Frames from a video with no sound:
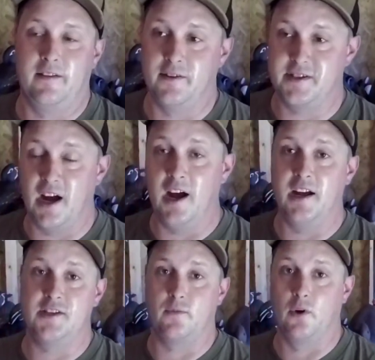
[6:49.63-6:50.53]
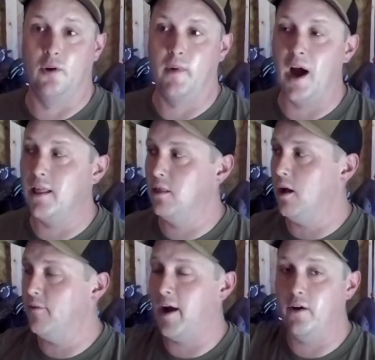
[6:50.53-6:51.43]
There's tons of room. I
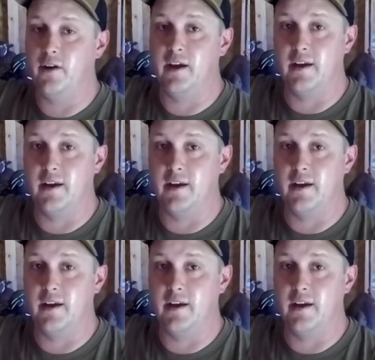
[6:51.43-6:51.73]
love how you can